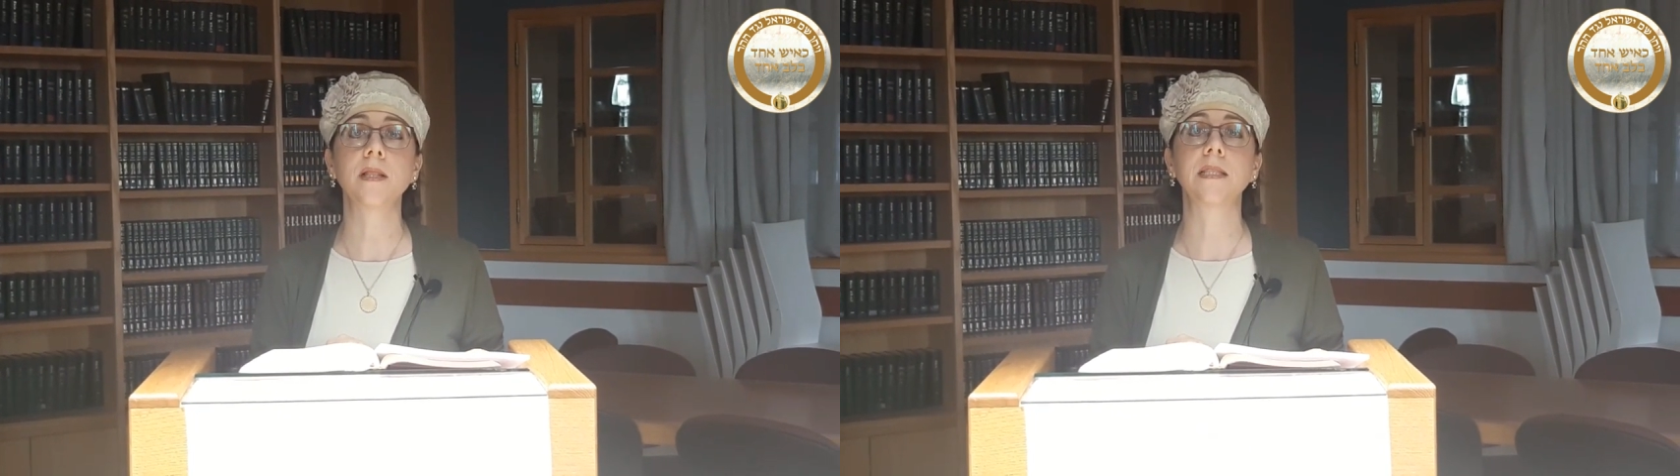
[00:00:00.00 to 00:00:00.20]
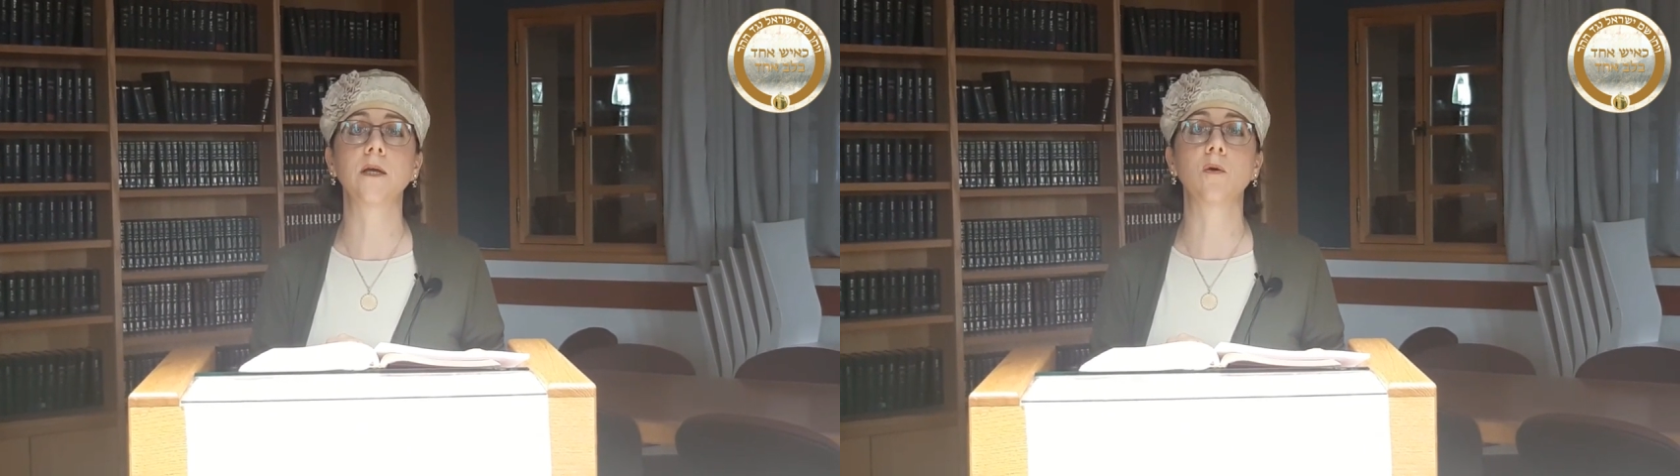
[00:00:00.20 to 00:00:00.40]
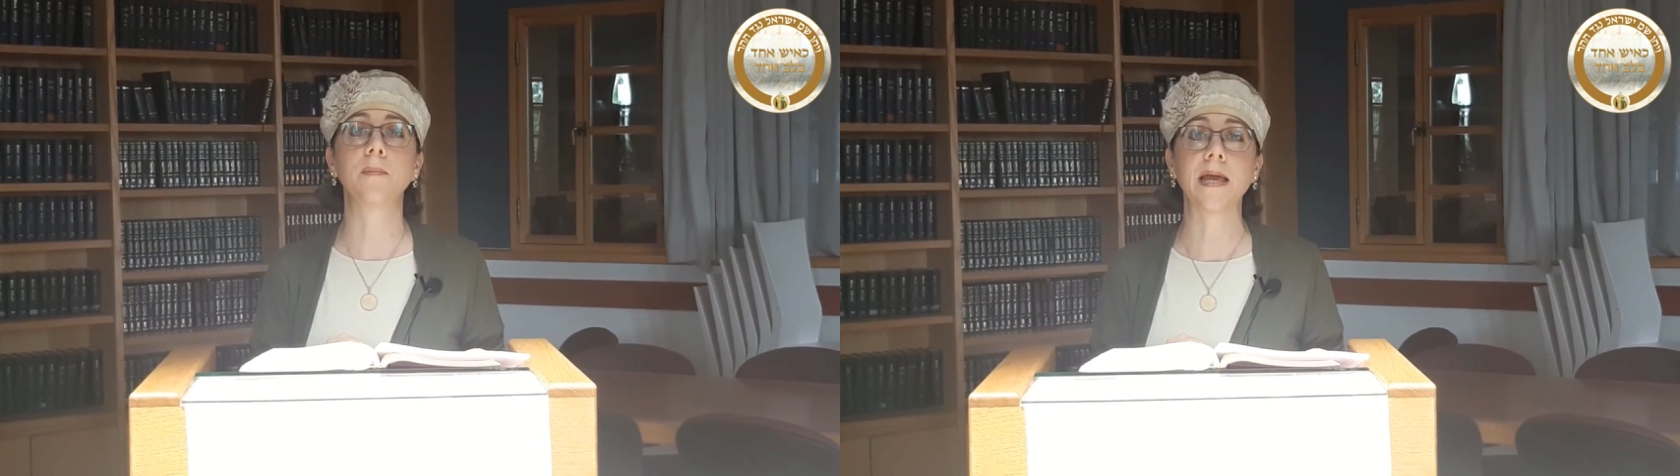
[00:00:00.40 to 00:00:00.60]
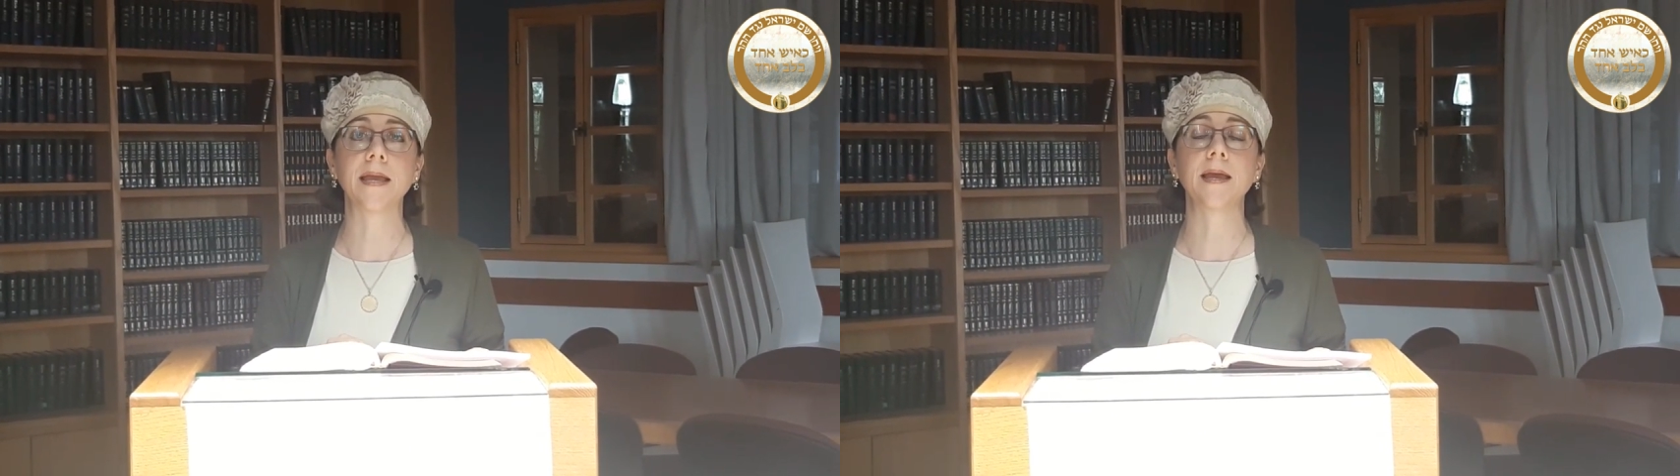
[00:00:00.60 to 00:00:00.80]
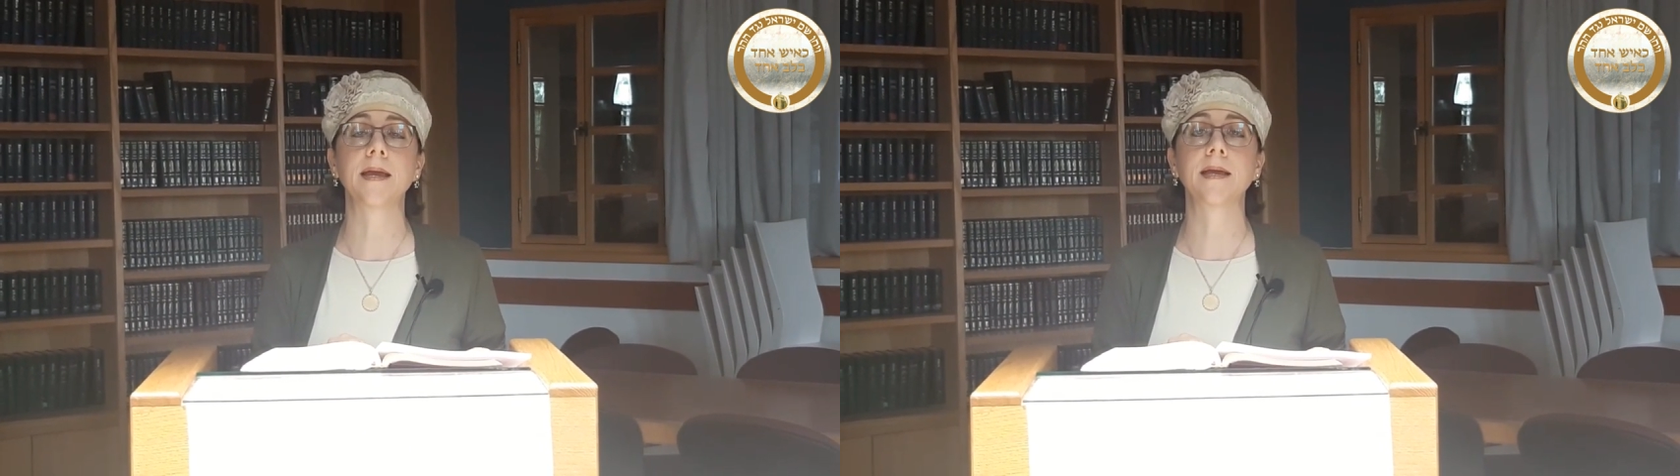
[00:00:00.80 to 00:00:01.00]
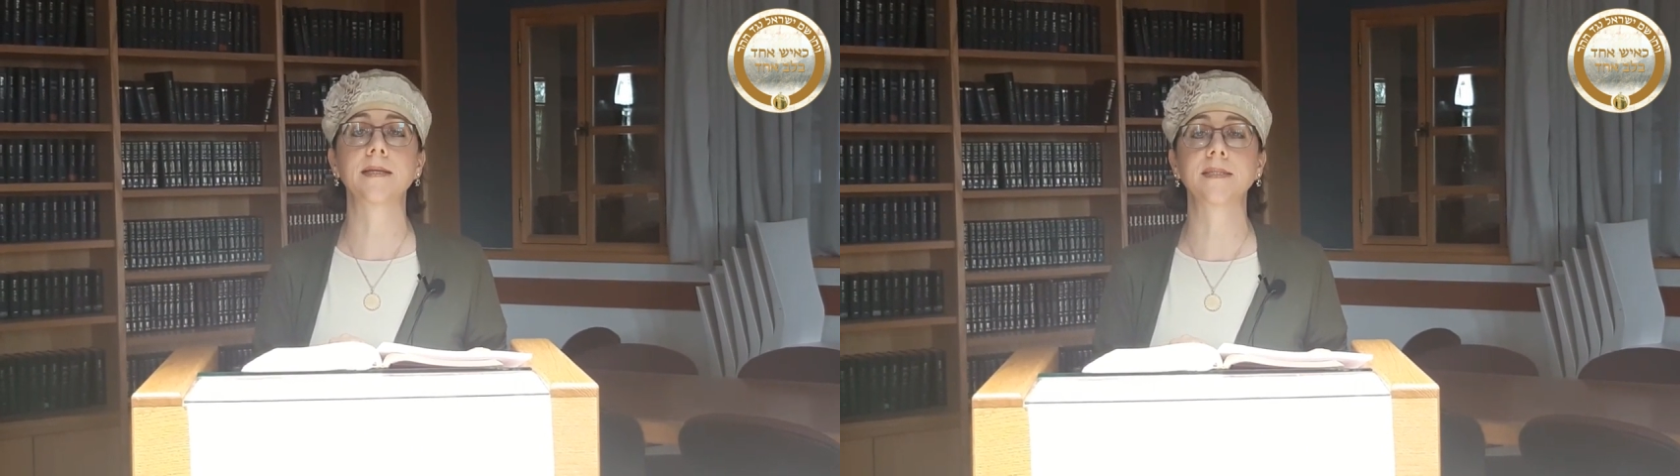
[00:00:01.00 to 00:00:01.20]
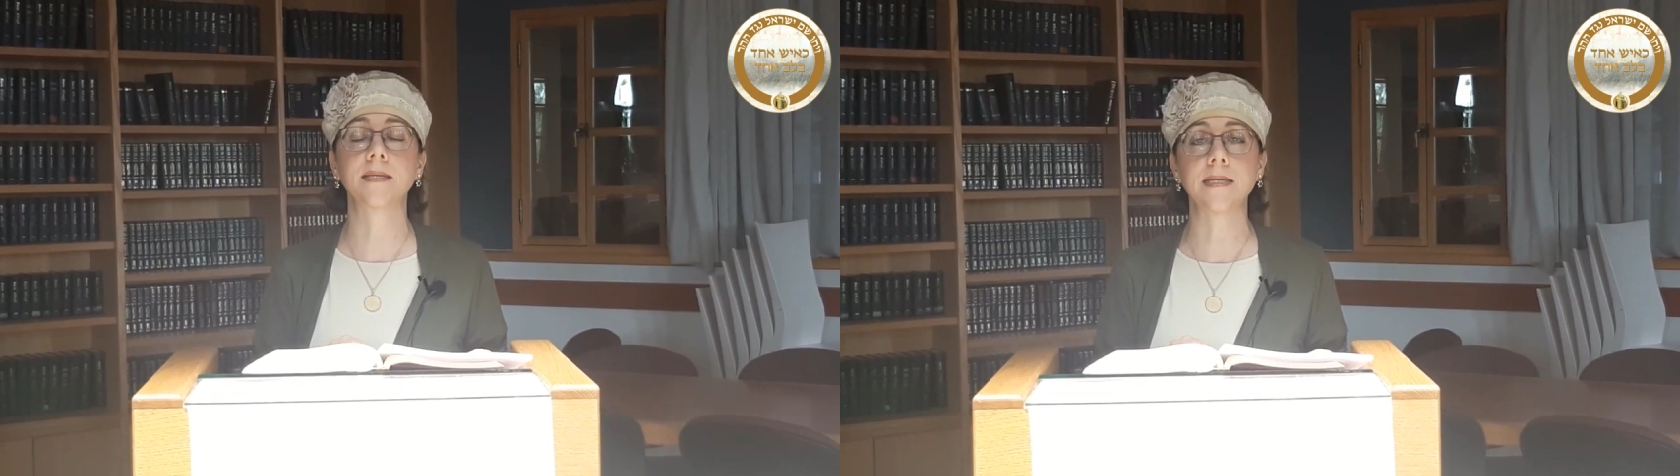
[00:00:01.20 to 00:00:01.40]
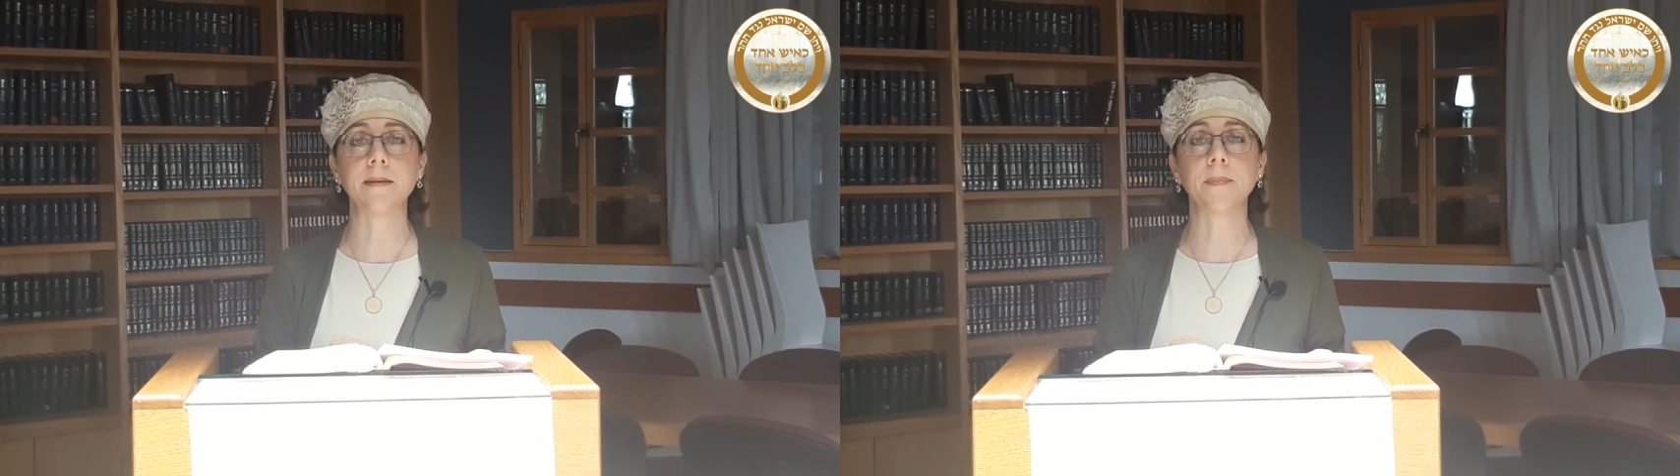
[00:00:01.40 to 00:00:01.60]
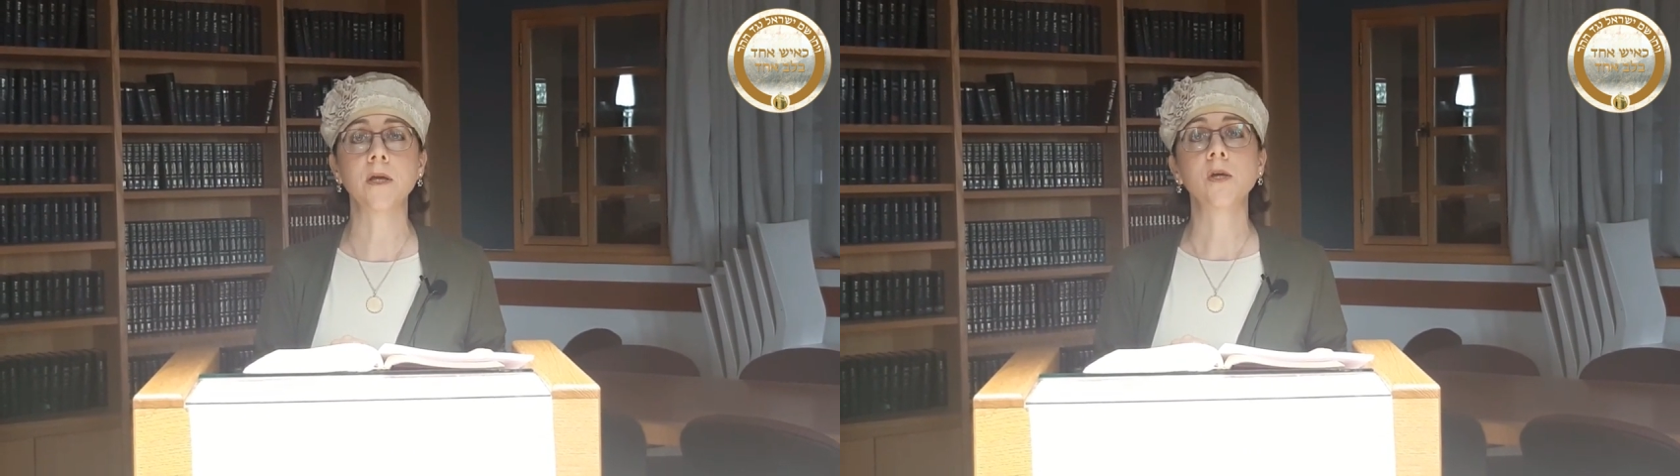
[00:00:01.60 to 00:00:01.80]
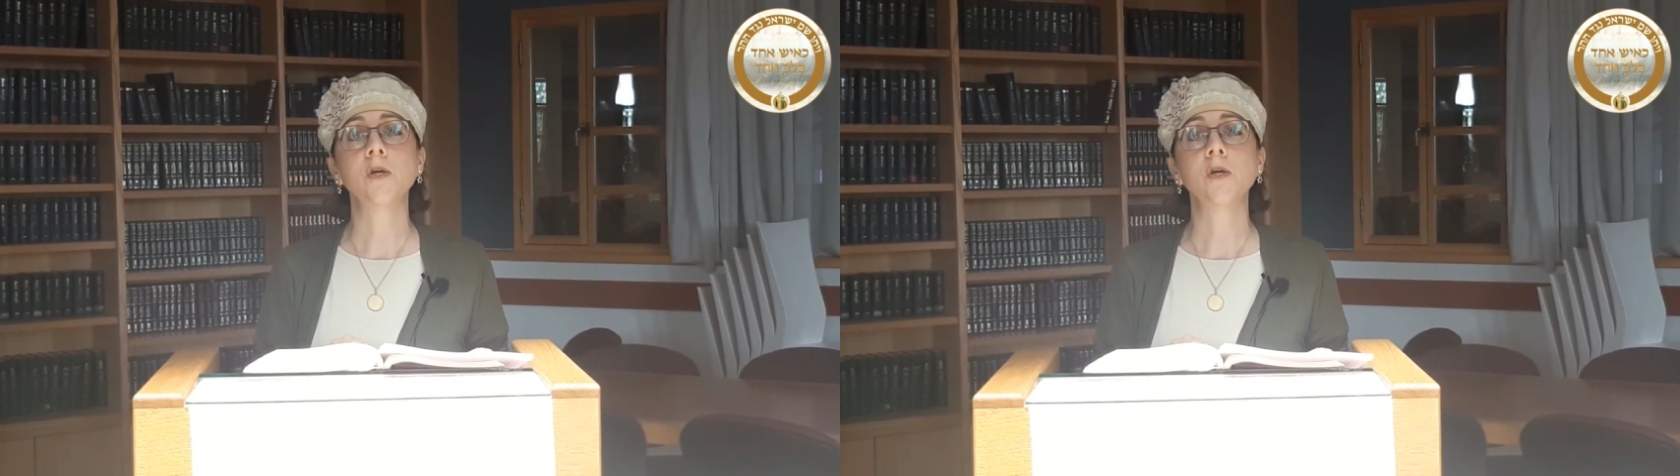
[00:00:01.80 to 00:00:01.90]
legomlei chasadim,